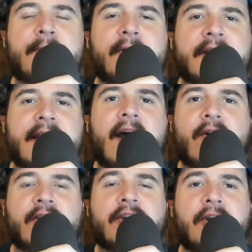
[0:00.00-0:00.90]
putting down
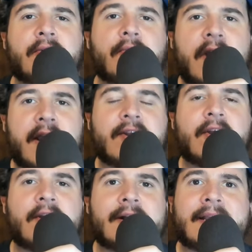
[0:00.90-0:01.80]
a good run
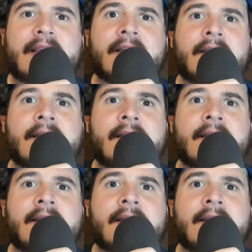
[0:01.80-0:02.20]
early.